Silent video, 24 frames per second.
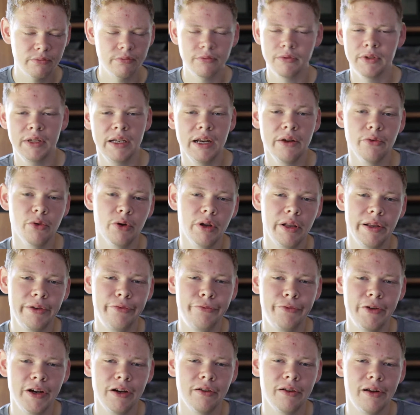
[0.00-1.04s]
I never really
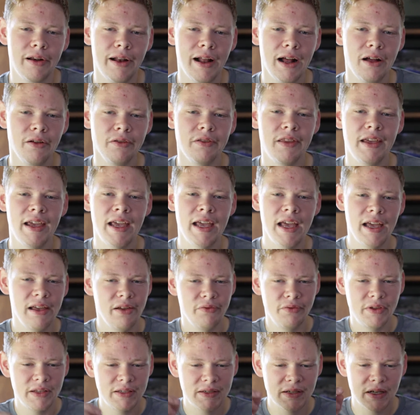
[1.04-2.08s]
figured it out. They have
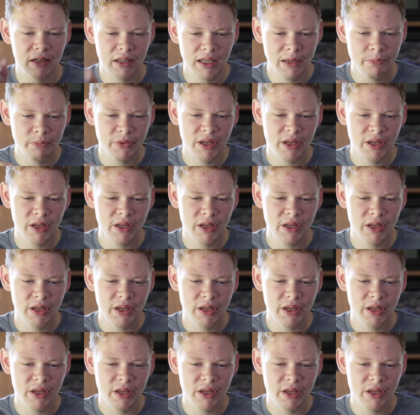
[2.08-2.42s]
this clip